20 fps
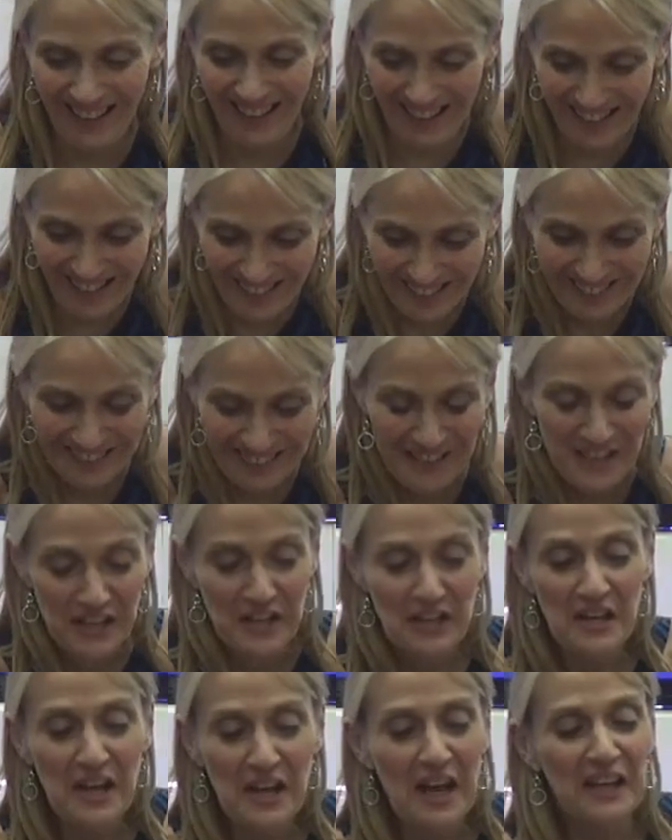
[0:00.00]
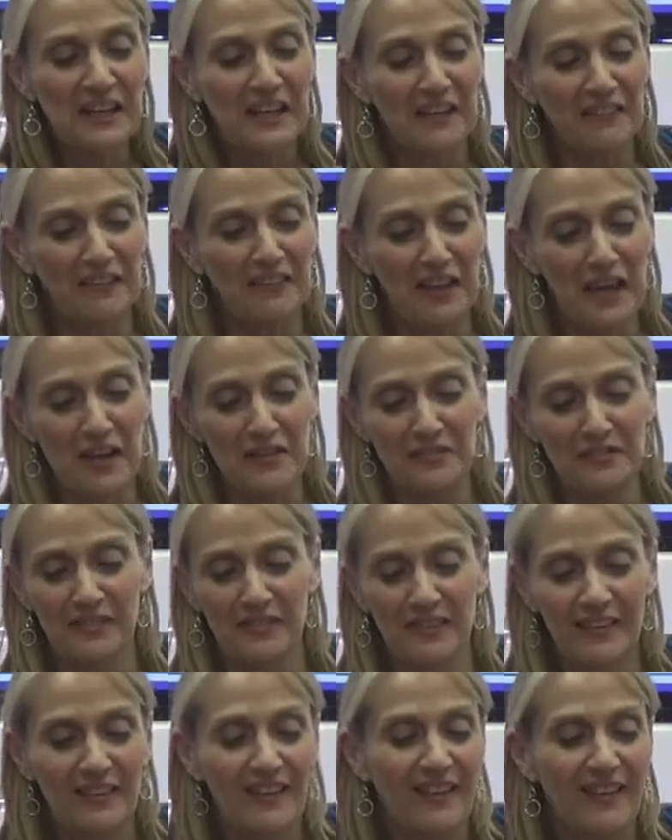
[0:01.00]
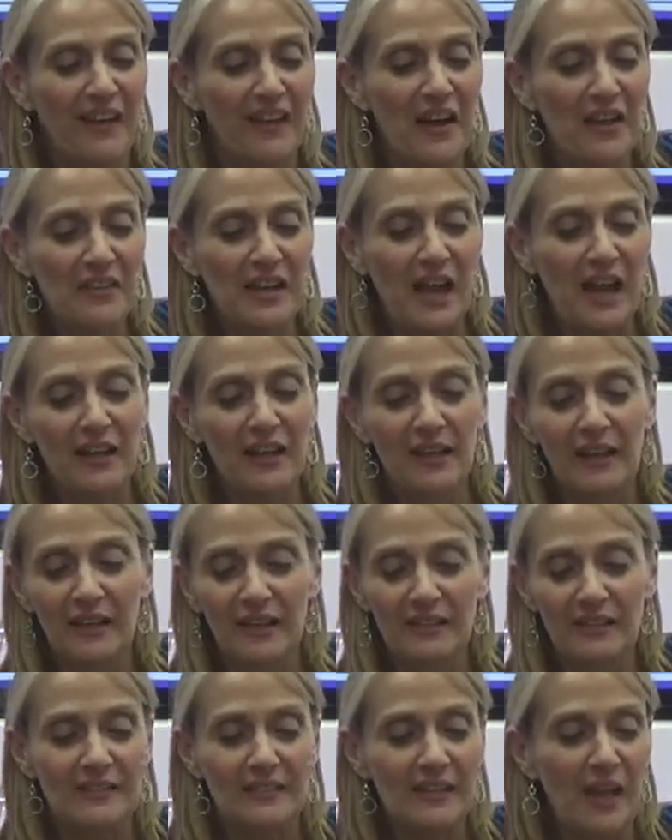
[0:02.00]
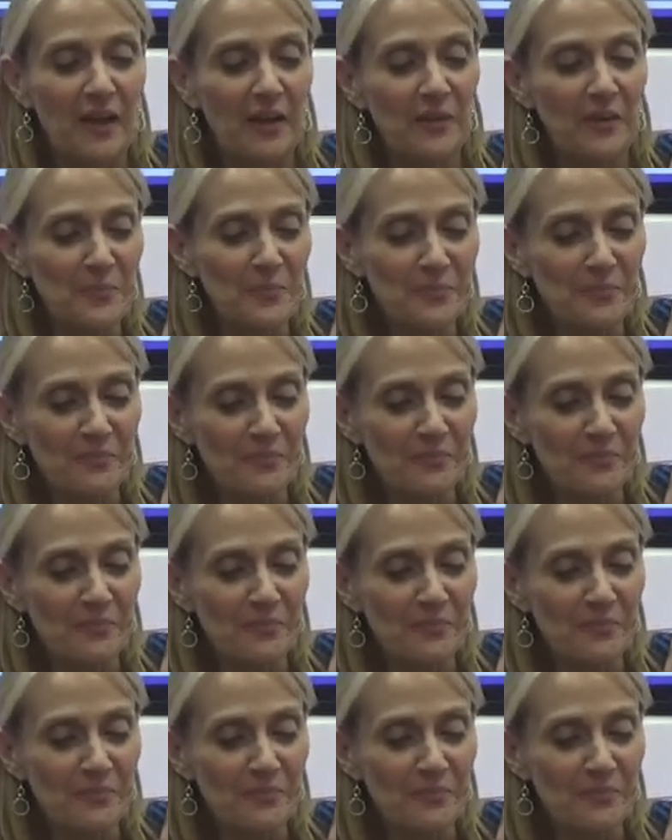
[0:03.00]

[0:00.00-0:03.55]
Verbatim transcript: I gotta laugh. Okay, so